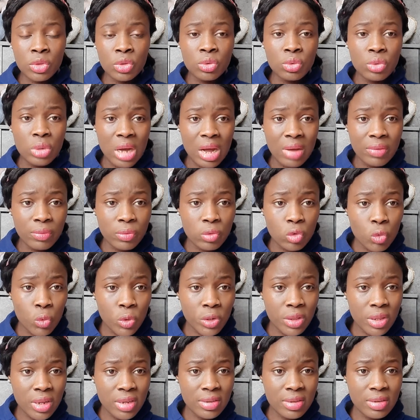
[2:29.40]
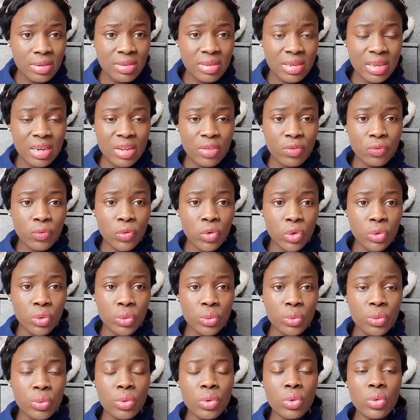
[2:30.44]
You have two witnesses signing for
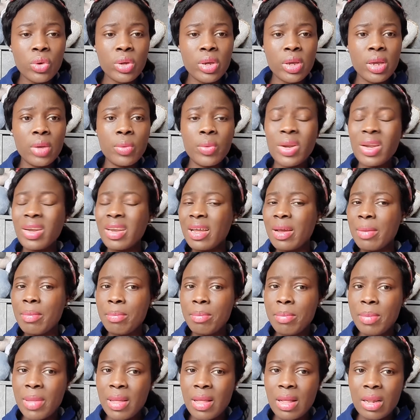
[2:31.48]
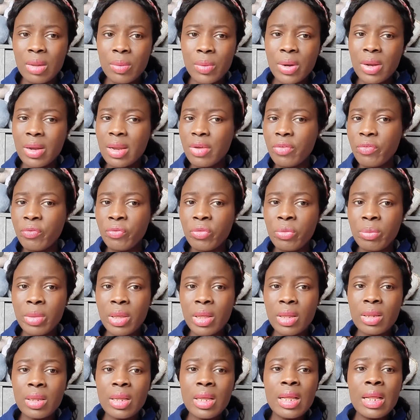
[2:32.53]
you, okay? Whether they are male, whether they are
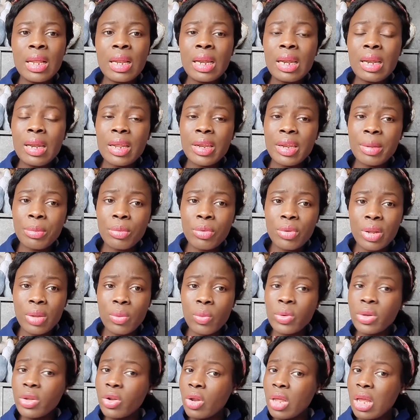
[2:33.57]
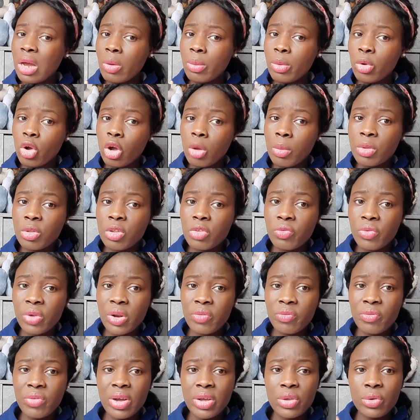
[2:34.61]
female, let them know that the lawyer will be coming to
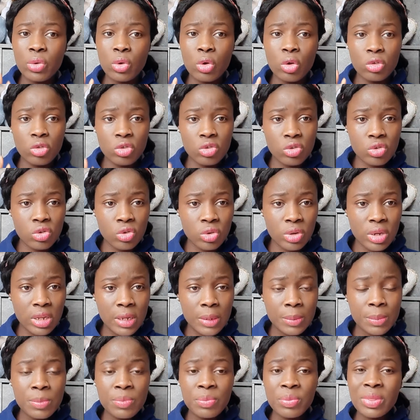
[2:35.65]
verify you on social day.